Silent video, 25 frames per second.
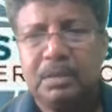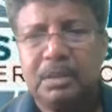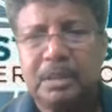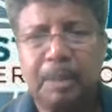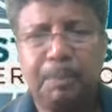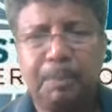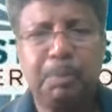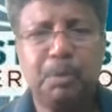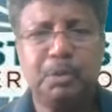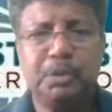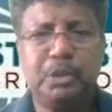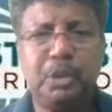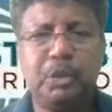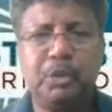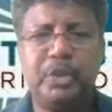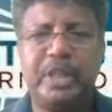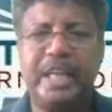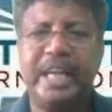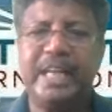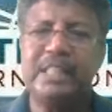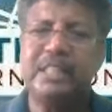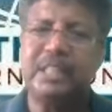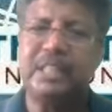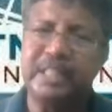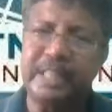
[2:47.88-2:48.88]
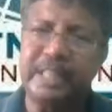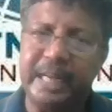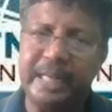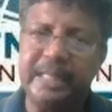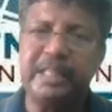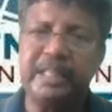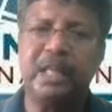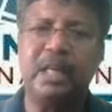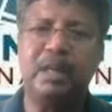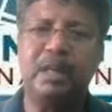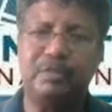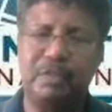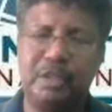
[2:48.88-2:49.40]
Suppose you take the
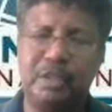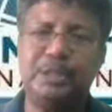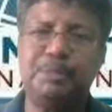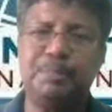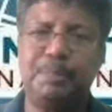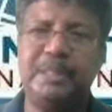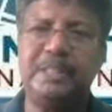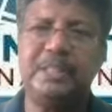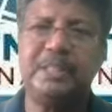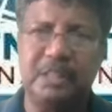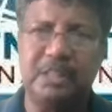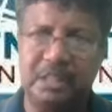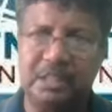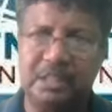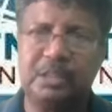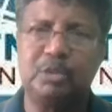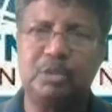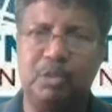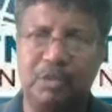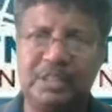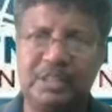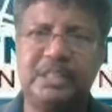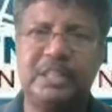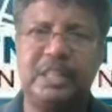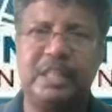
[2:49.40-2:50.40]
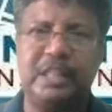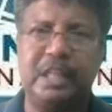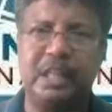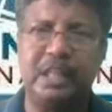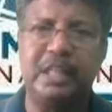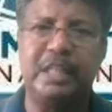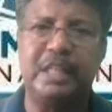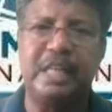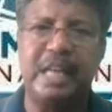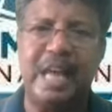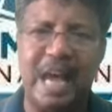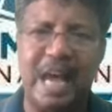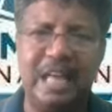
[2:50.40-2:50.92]
title of the speech as Question
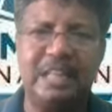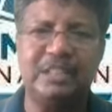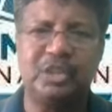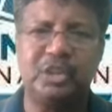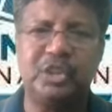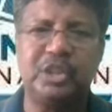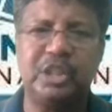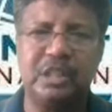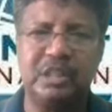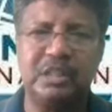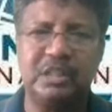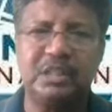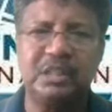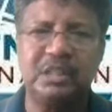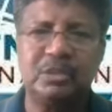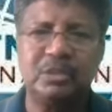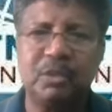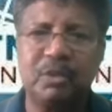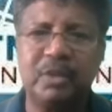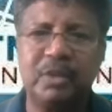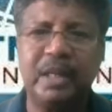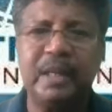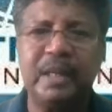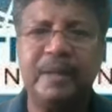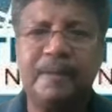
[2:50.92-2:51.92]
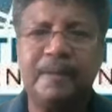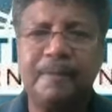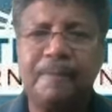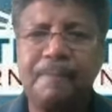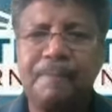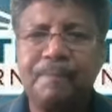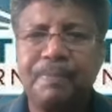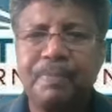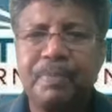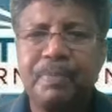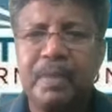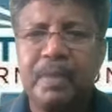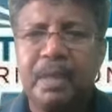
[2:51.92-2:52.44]
and Answers, okay?
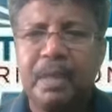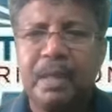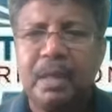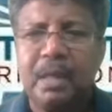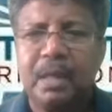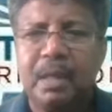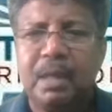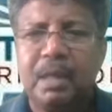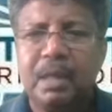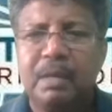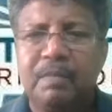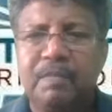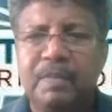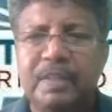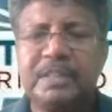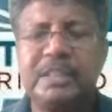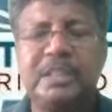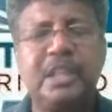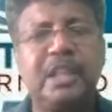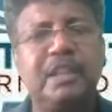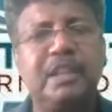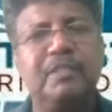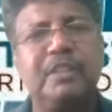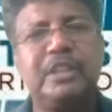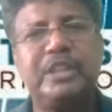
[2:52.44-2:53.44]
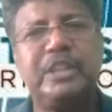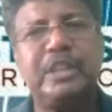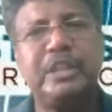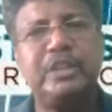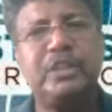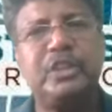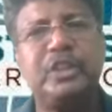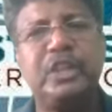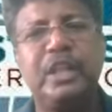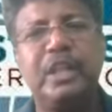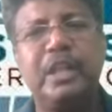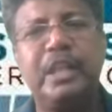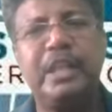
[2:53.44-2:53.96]
First, I will
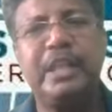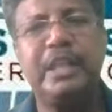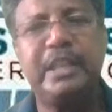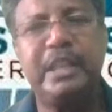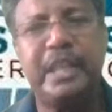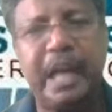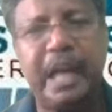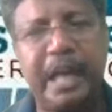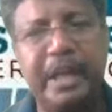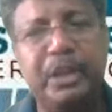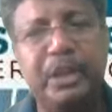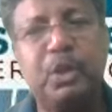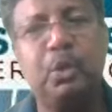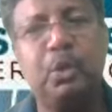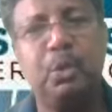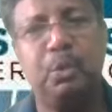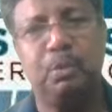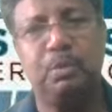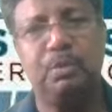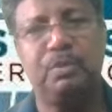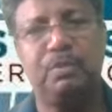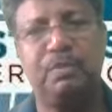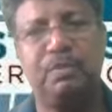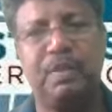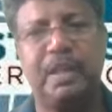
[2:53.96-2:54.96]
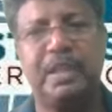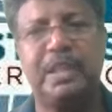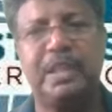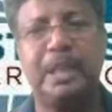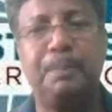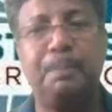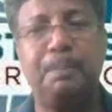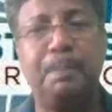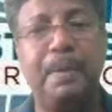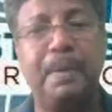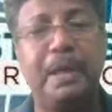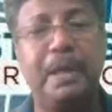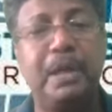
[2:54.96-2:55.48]
sincerely thank you for
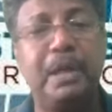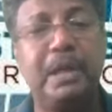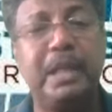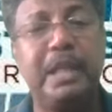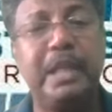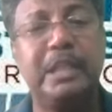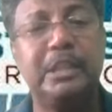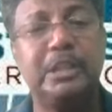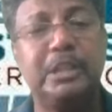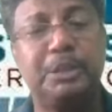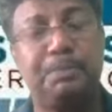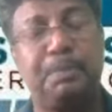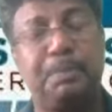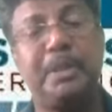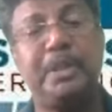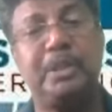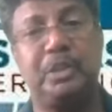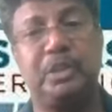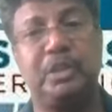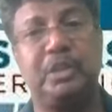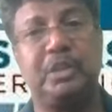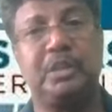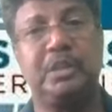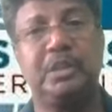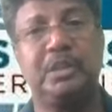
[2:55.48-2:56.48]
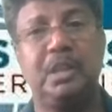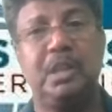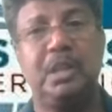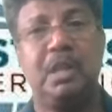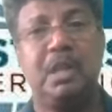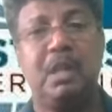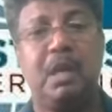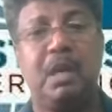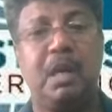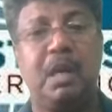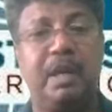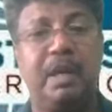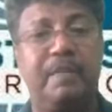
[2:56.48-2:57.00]
that brilliant speech
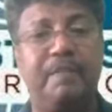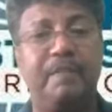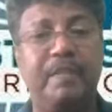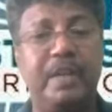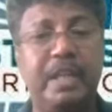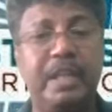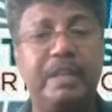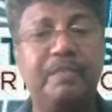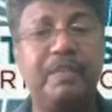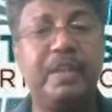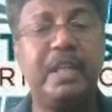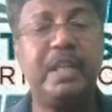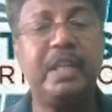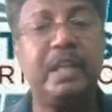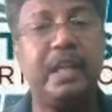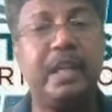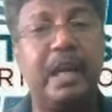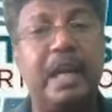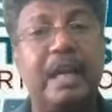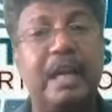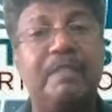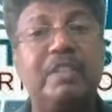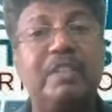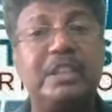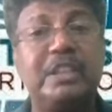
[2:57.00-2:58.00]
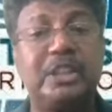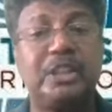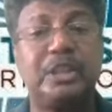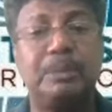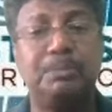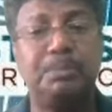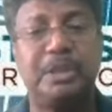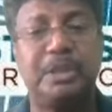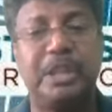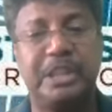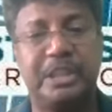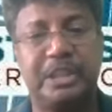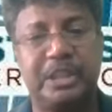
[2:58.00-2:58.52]
on a very, very relevant
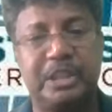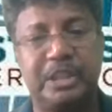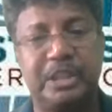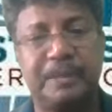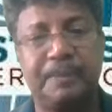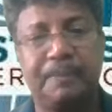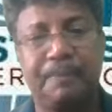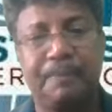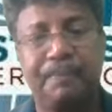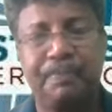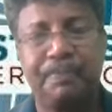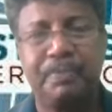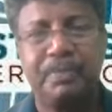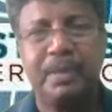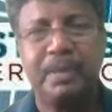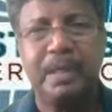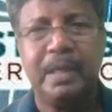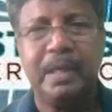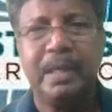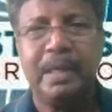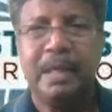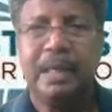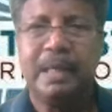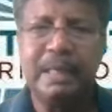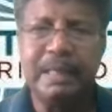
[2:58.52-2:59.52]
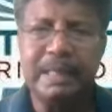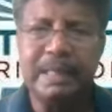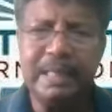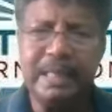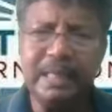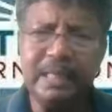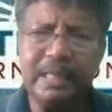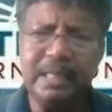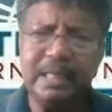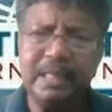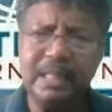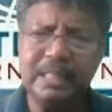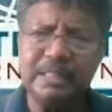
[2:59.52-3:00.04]
subject,
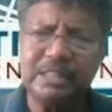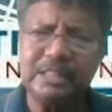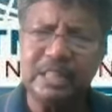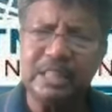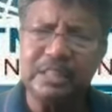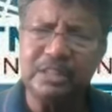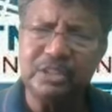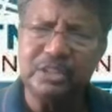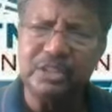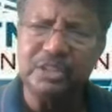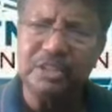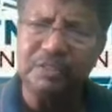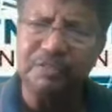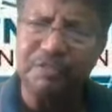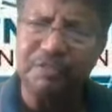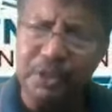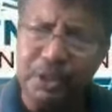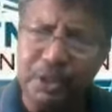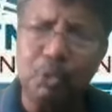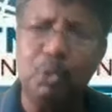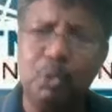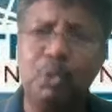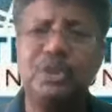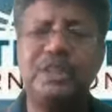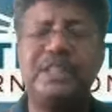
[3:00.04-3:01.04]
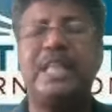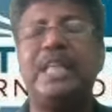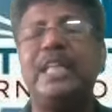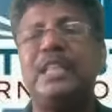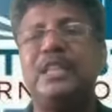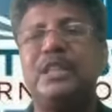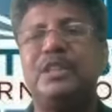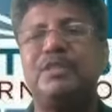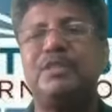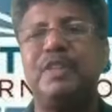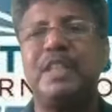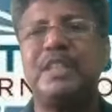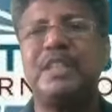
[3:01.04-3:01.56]
creating a sense of ego
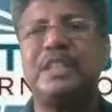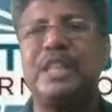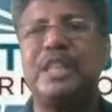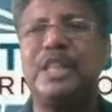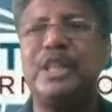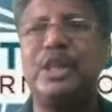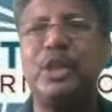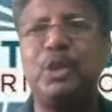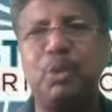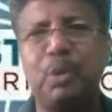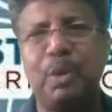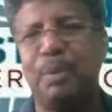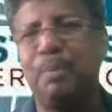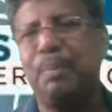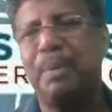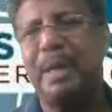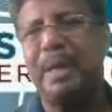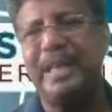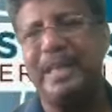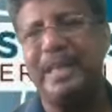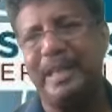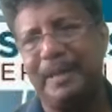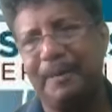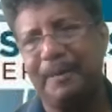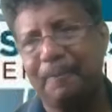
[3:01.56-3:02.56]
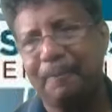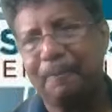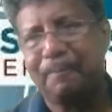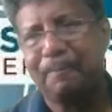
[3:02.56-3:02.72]
satisfaction in your mind.